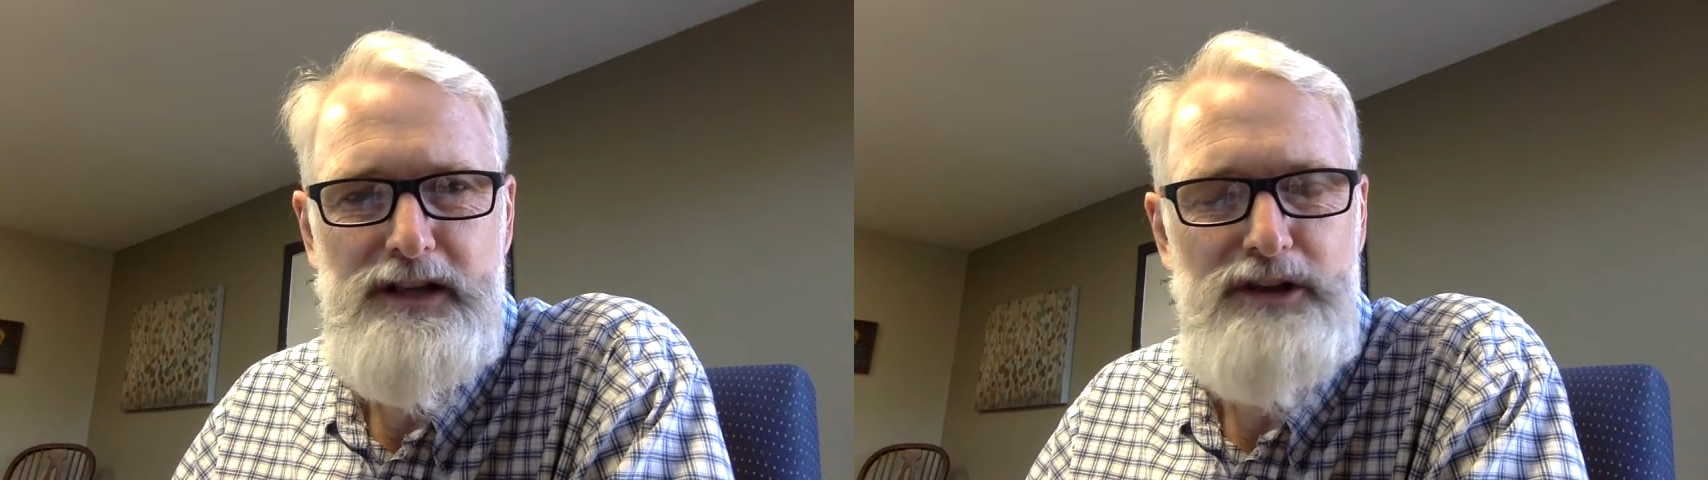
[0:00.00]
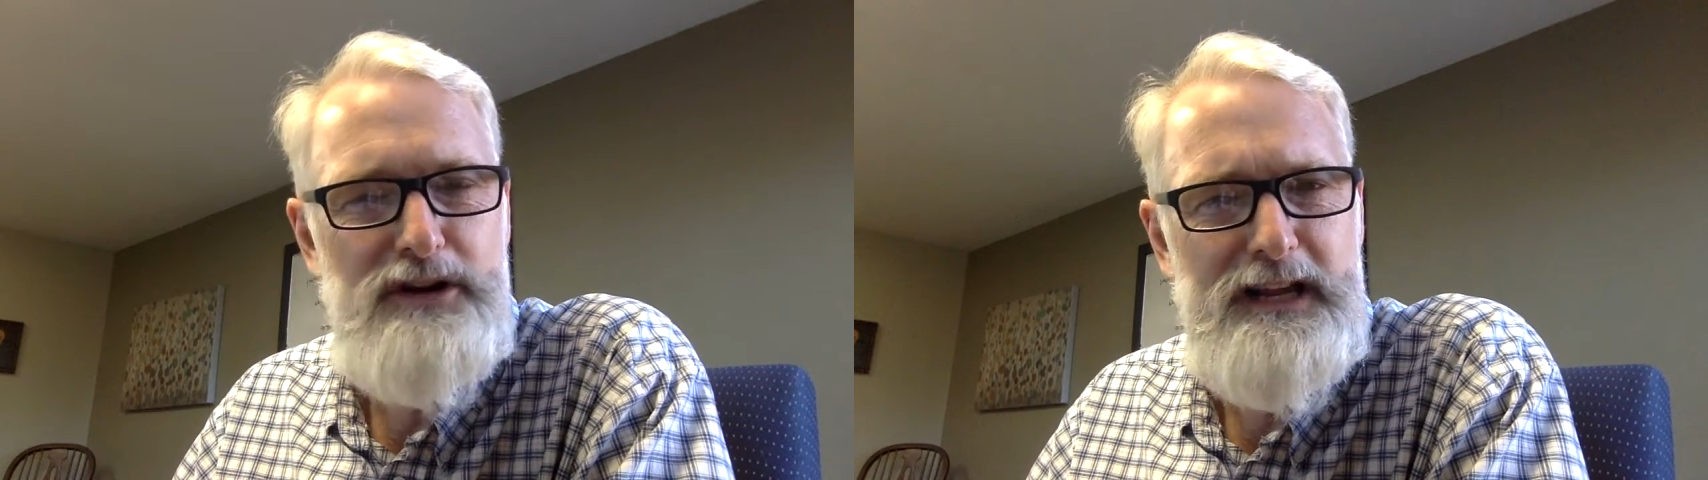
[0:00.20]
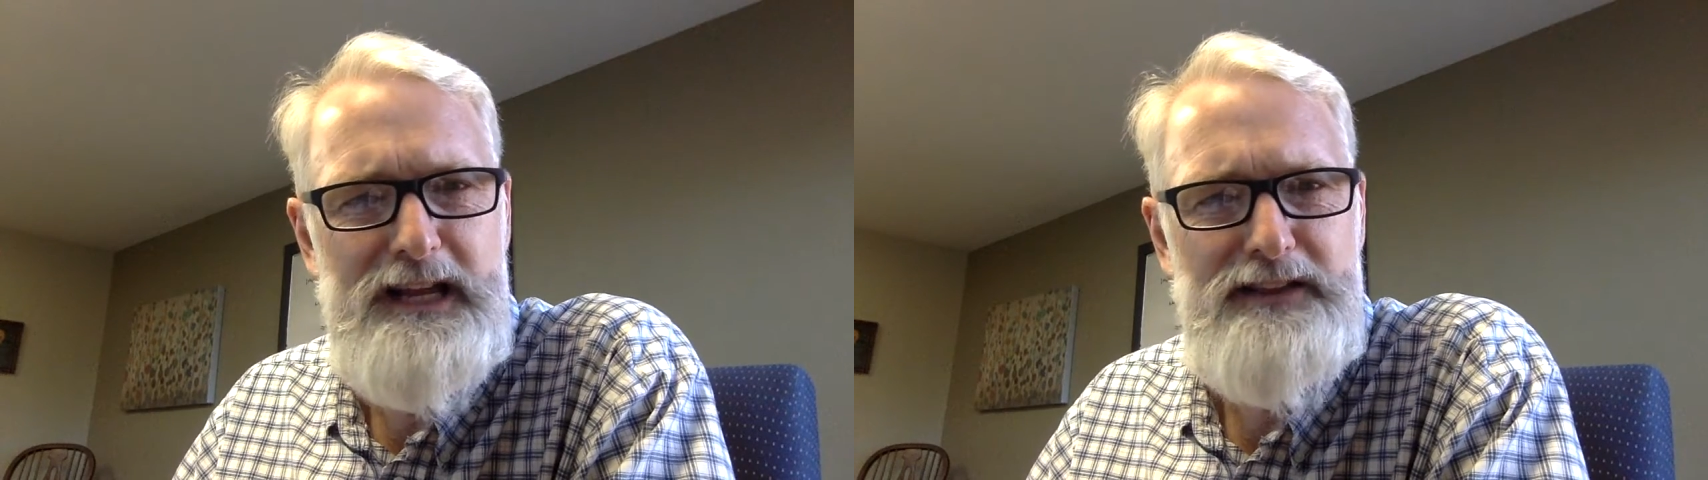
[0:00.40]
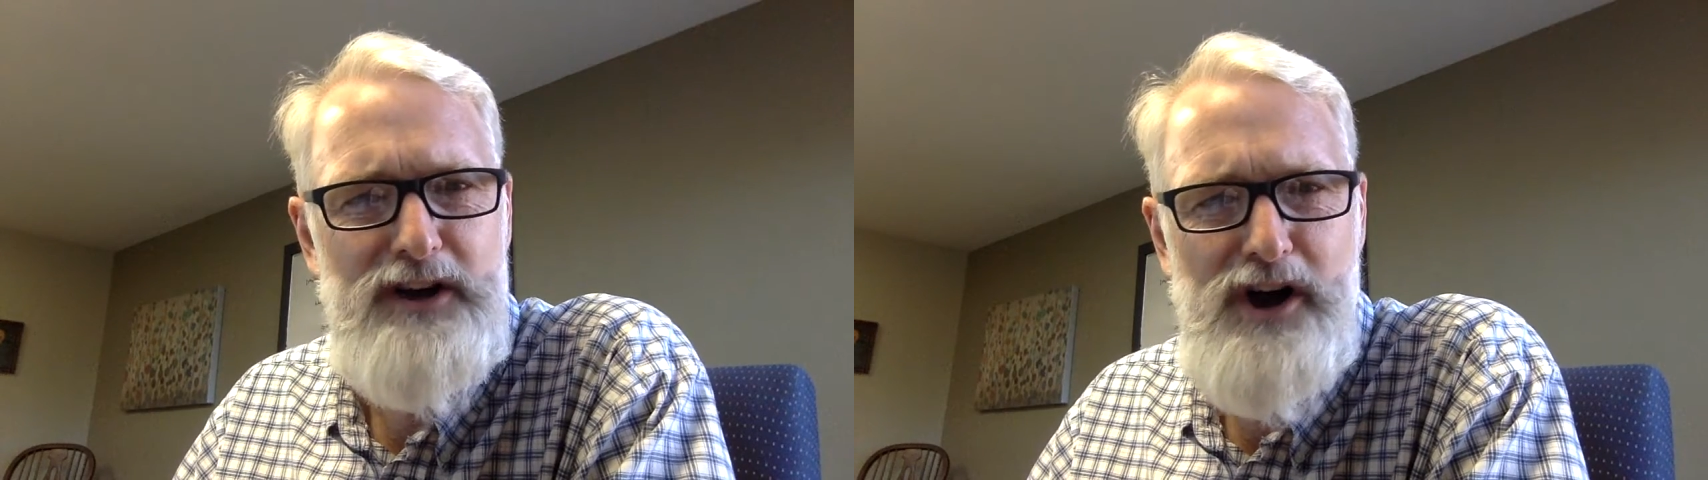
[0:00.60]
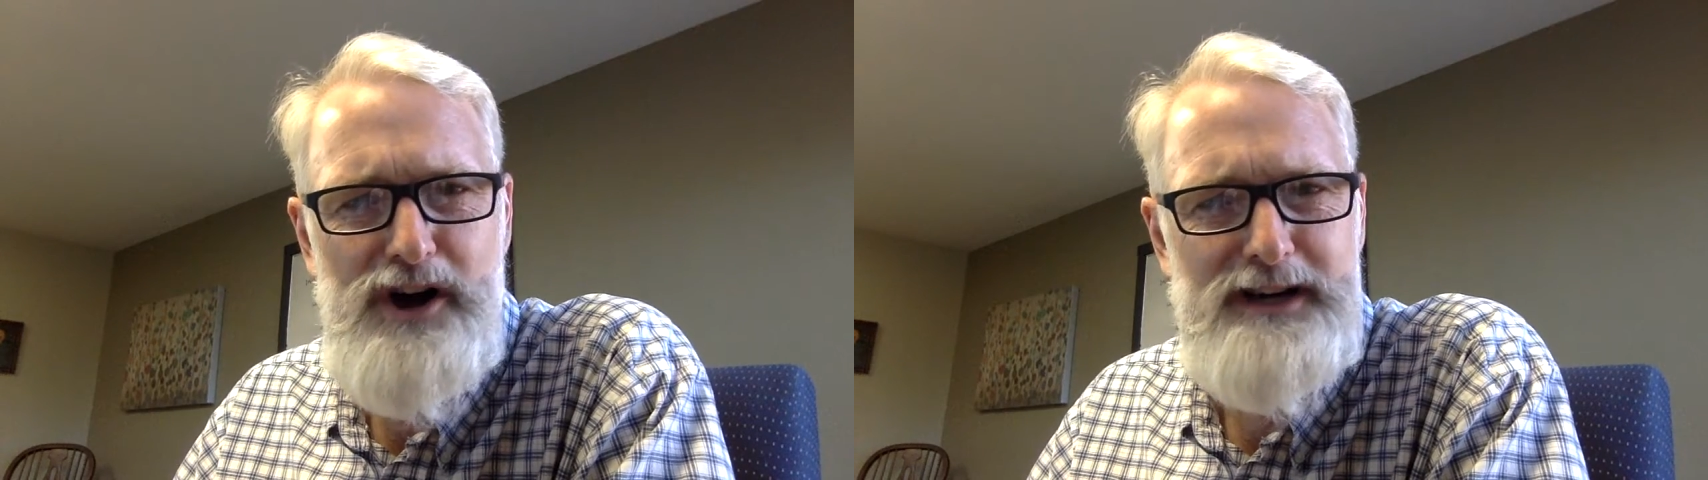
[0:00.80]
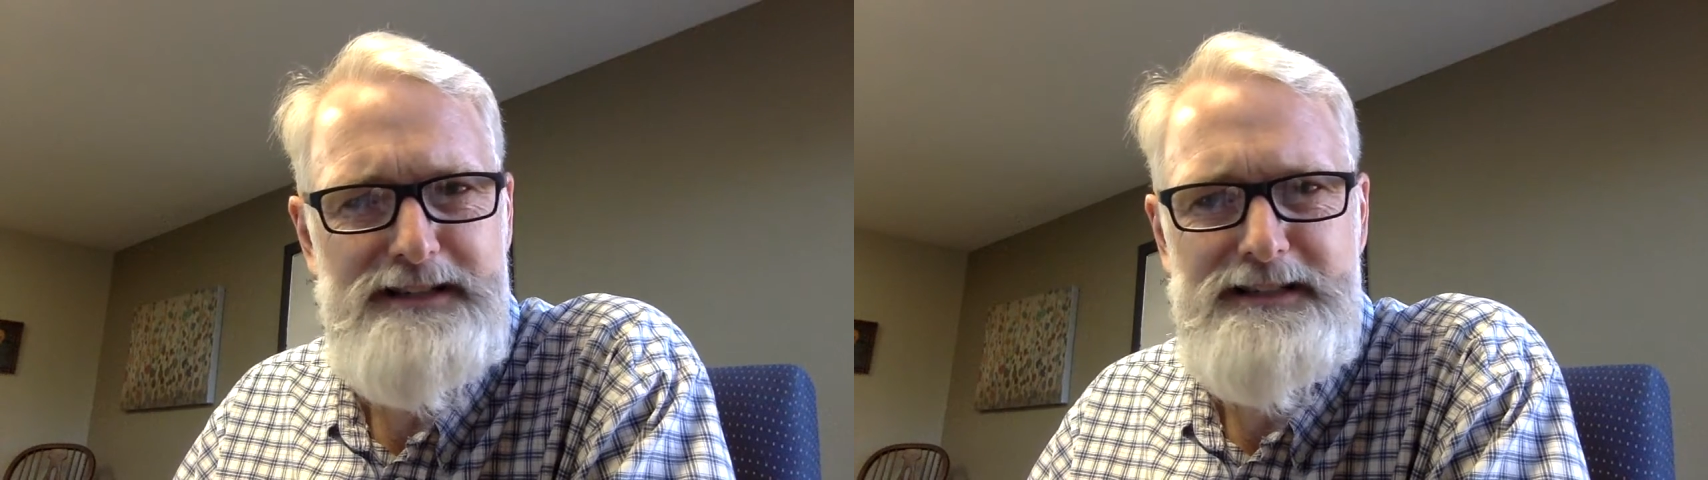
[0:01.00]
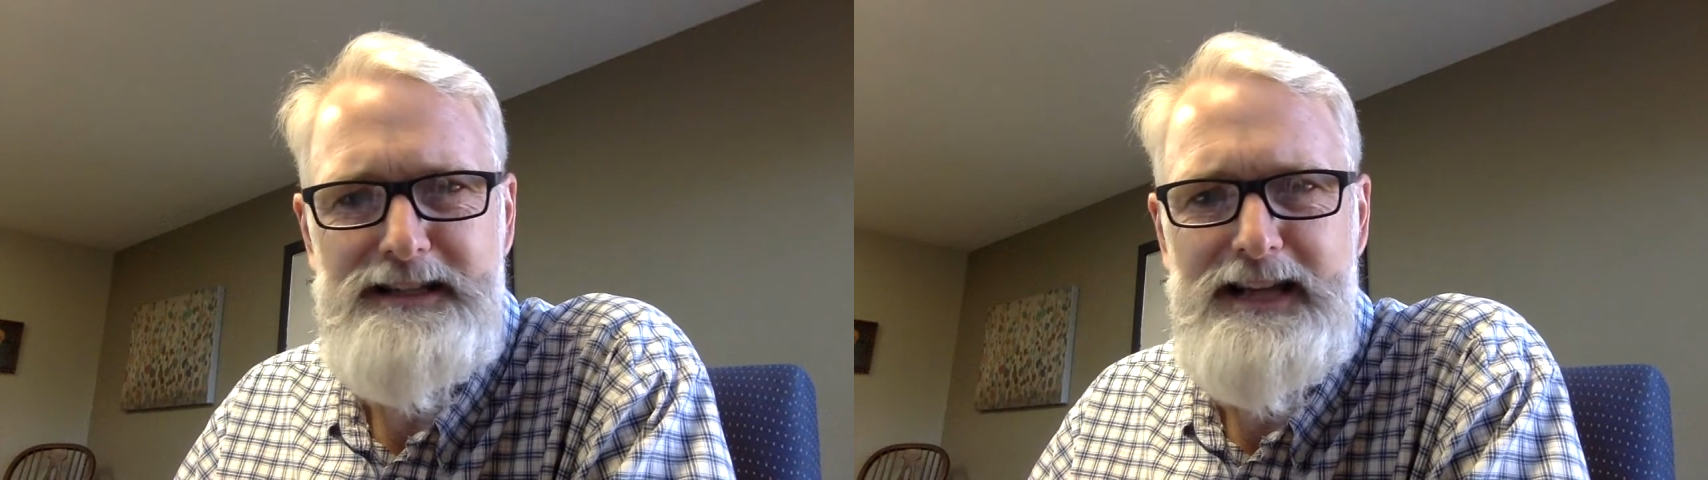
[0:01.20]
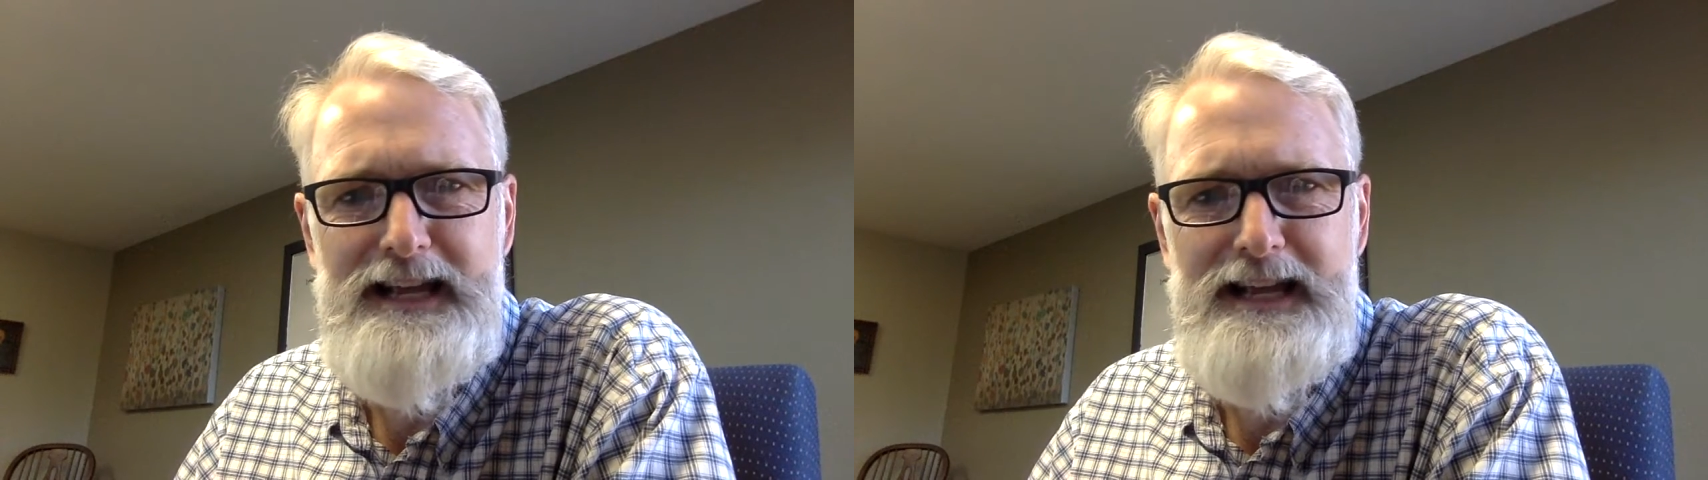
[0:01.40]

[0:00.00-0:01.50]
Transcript: unity in the heart